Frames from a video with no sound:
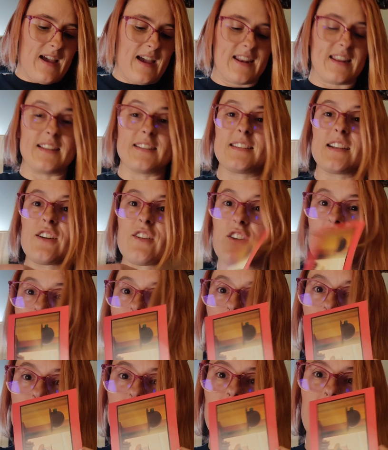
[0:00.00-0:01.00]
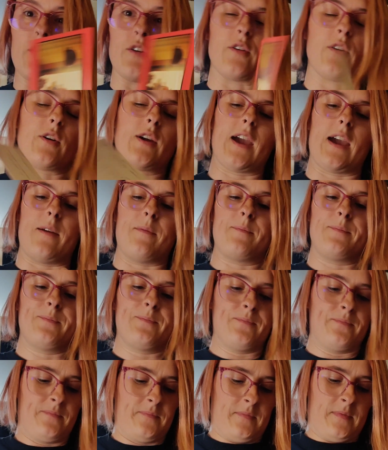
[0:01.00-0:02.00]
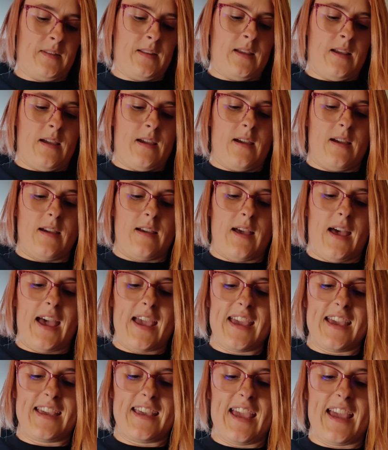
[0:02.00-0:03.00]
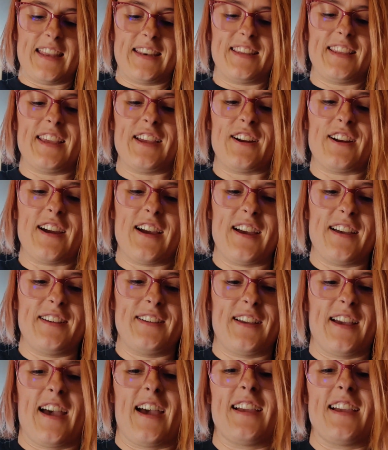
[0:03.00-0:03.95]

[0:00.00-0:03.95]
I didn't tear the card though. Okay. Hi again, Kira.